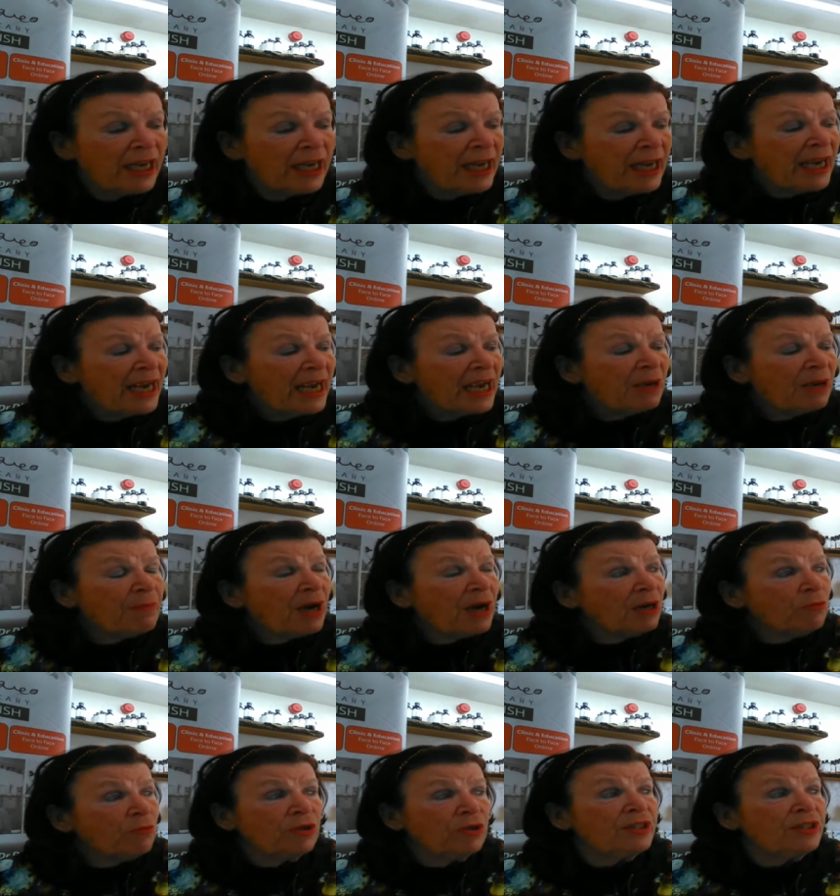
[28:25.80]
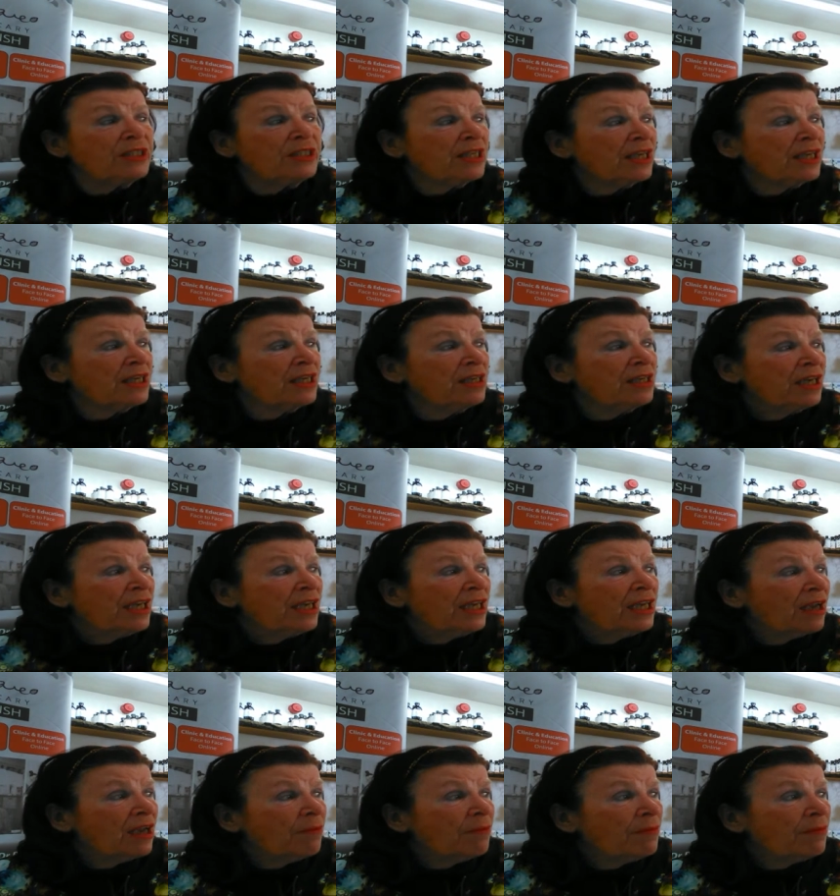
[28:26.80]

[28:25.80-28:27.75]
Um, I would say um,